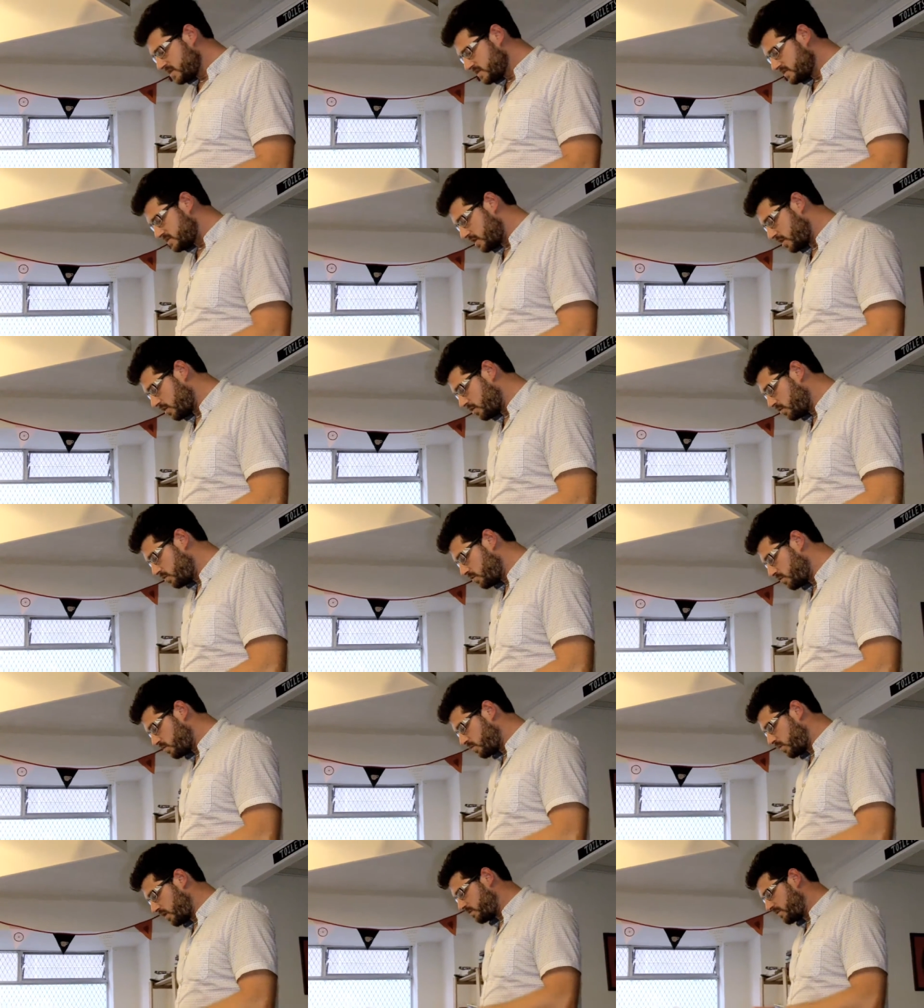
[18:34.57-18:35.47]
So
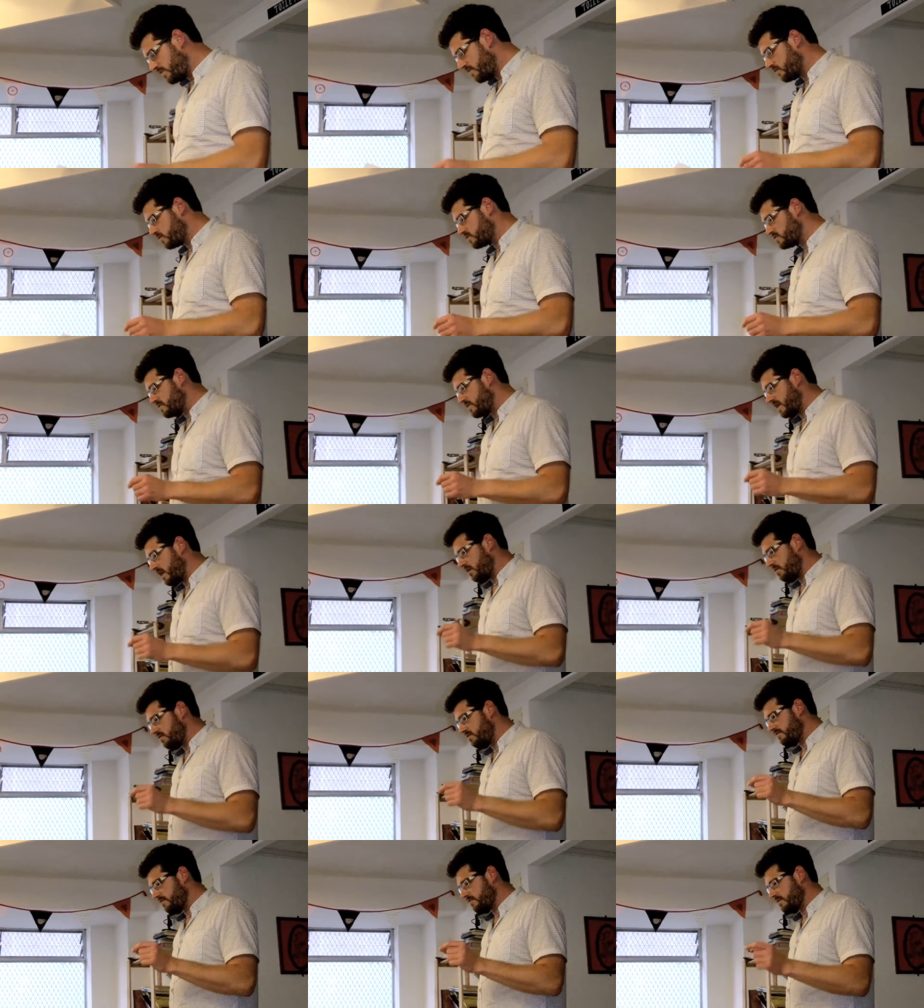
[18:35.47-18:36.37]
when we thought
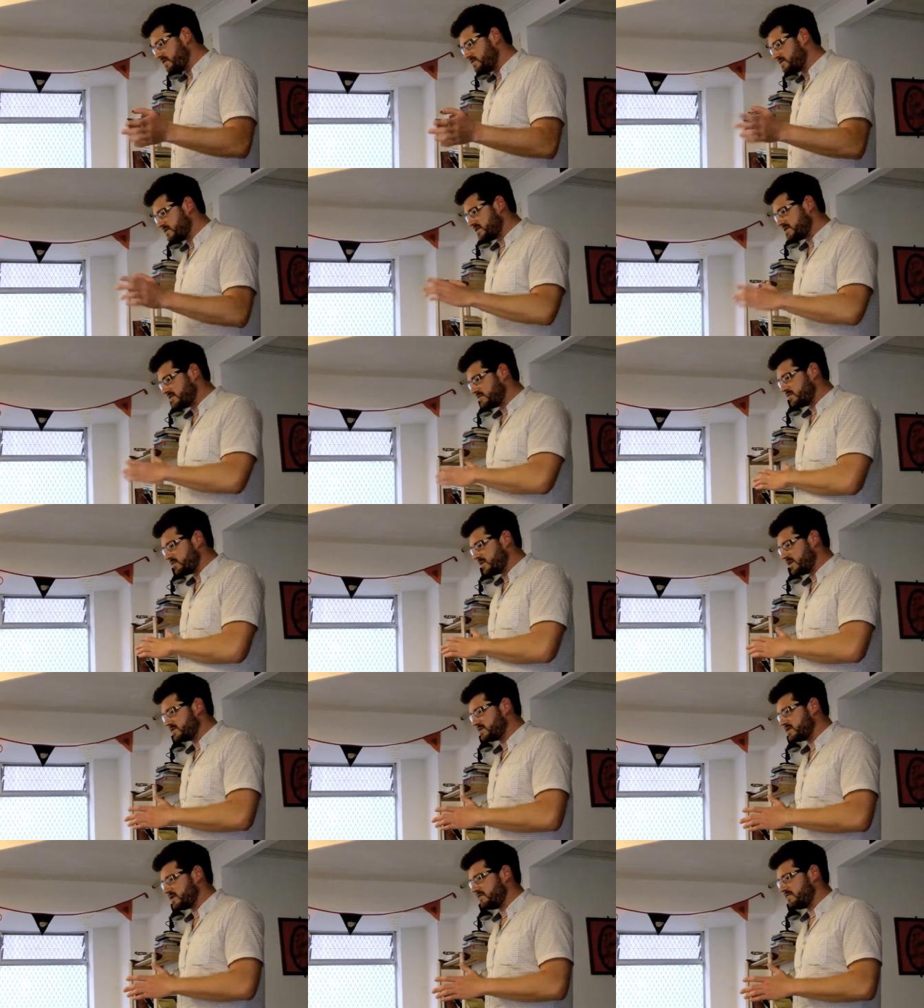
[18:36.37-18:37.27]
about the most sensible
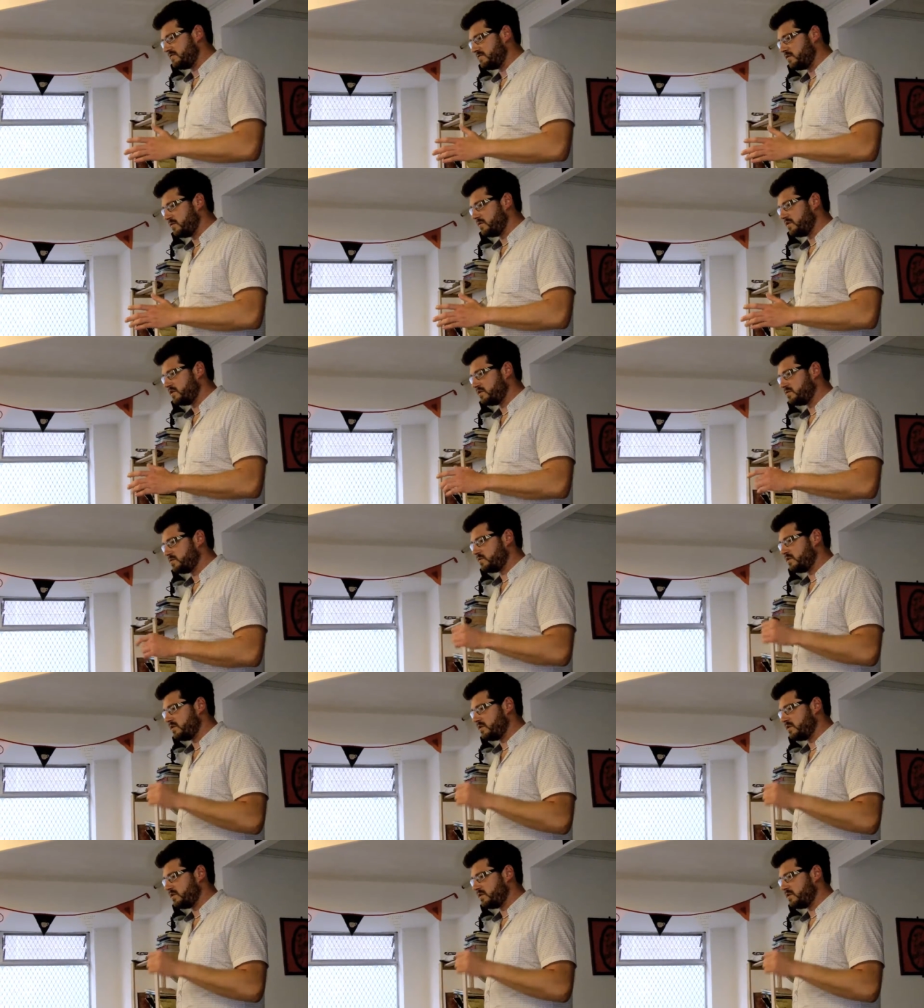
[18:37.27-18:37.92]
way to go forward,